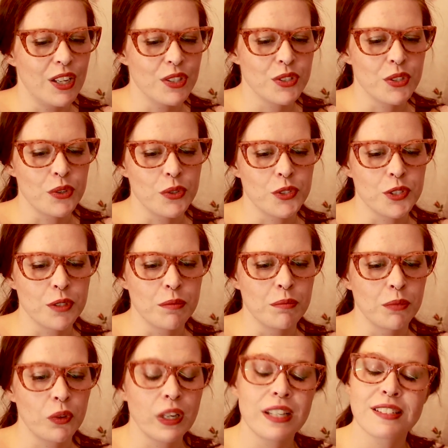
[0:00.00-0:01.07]
So
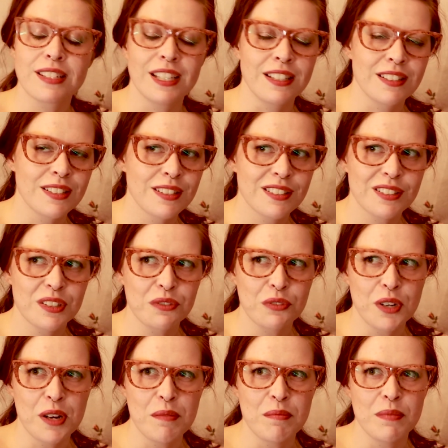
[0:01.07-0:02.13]
some greatest hits
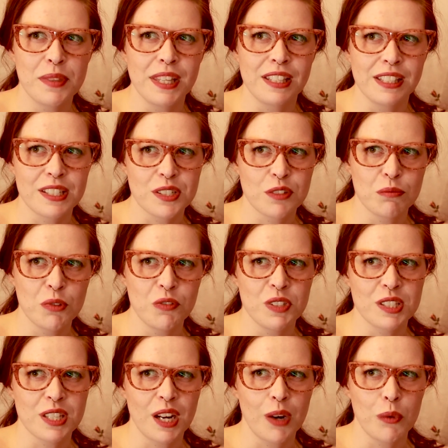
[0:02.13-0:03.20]
from the list of
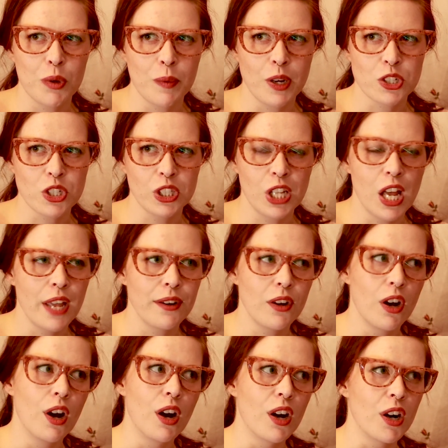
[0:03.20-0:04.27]
movies that I rewatch a lot
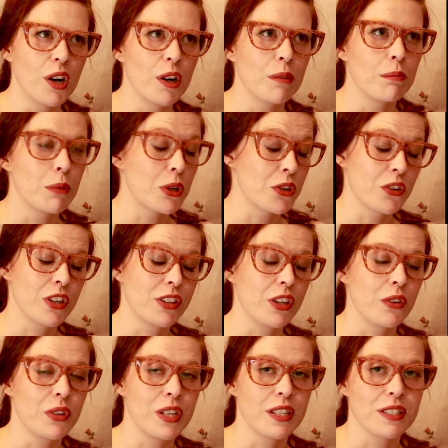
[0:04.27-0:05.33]
are Murder on the
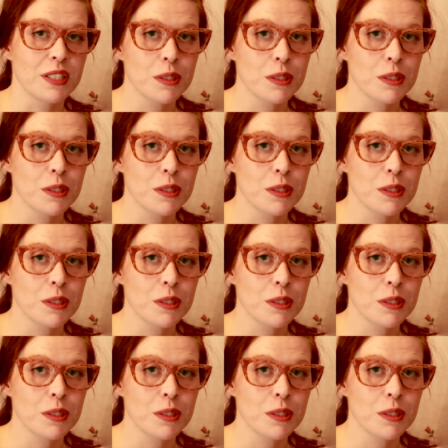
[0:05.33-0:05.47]
Orient